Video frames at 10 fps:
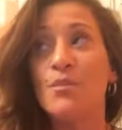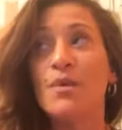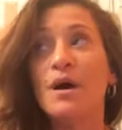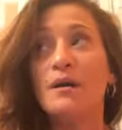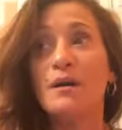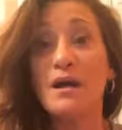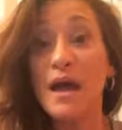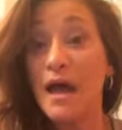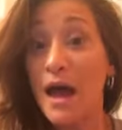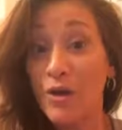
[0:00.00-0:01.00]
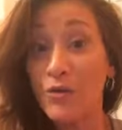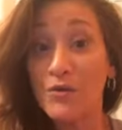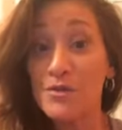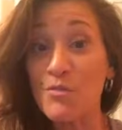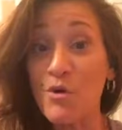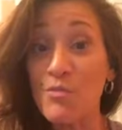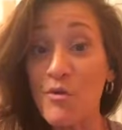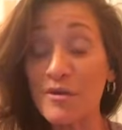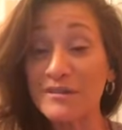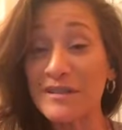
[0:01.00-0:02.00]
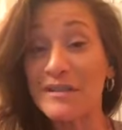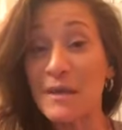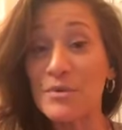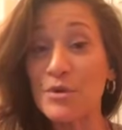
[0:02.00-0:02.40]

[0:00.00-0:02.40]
but health is more important than that